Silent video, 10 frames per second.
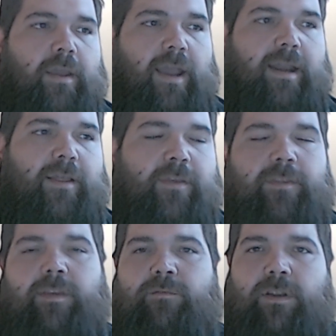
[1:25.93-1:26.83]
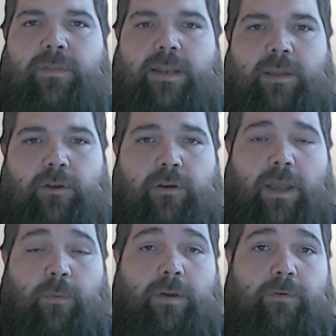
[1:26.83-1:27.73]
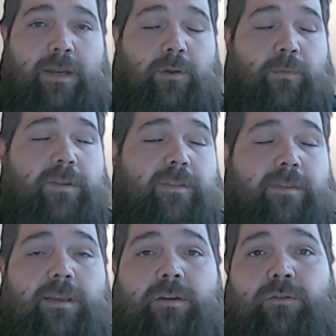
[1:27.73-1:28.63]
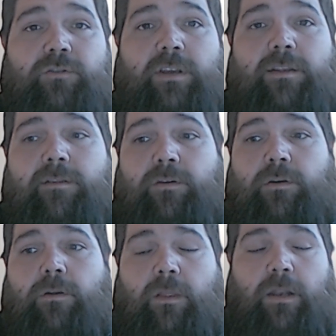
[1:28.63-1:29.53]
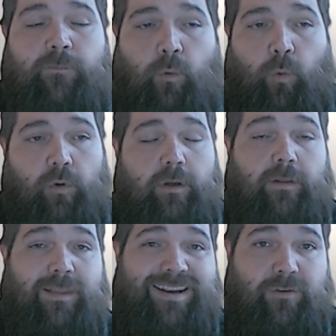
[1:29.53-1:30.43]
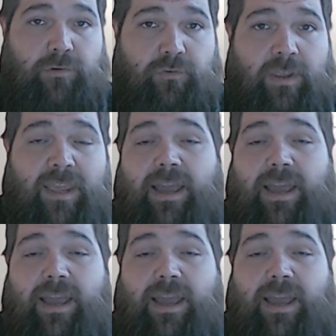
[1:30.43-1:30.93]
And I think that they've done that here. However, I don't think that they understand that there are a lot of horror collectors.